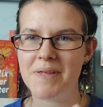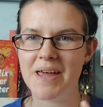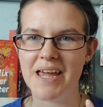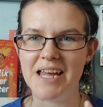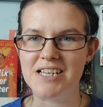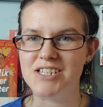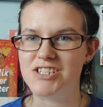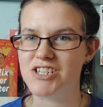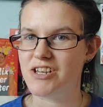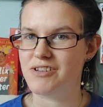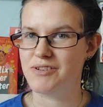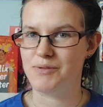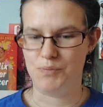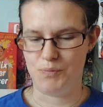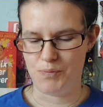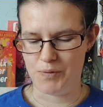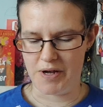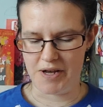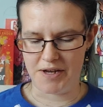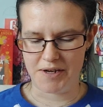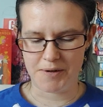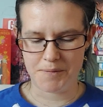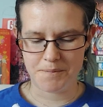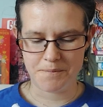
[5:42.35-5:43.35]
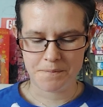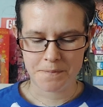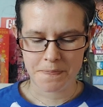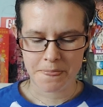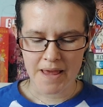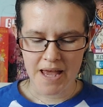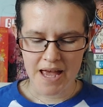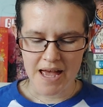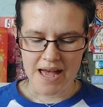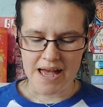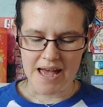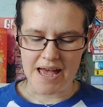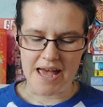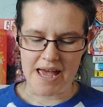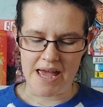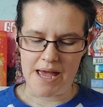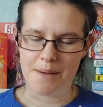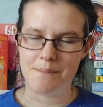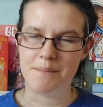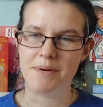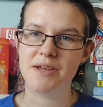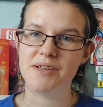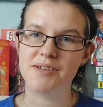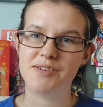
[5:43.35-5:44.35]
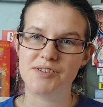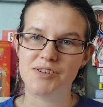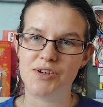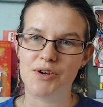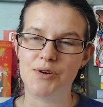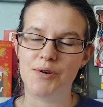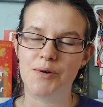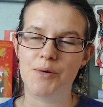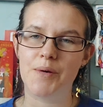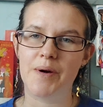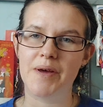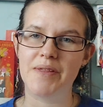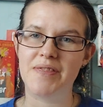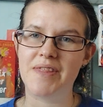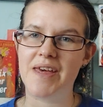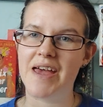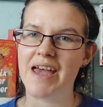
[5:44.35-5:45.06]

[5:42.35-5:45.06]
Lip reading: it doesn't work. So